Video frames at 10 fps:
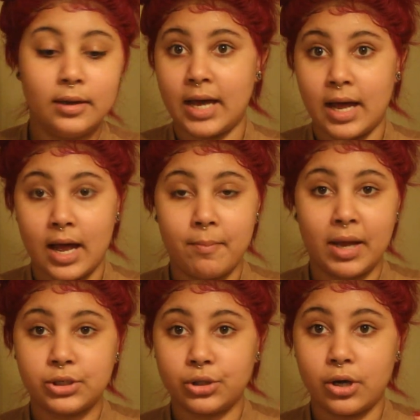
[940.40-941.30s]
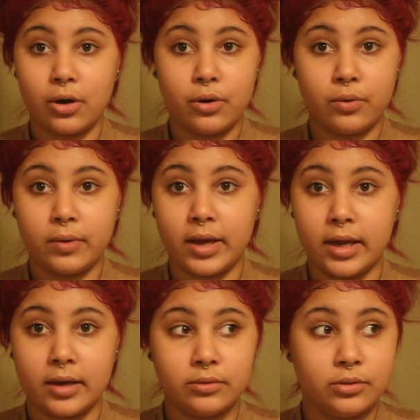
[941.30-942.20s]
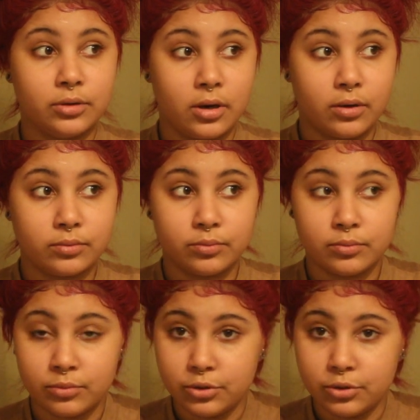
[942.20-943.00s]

yeah, I'm about to go and, you know,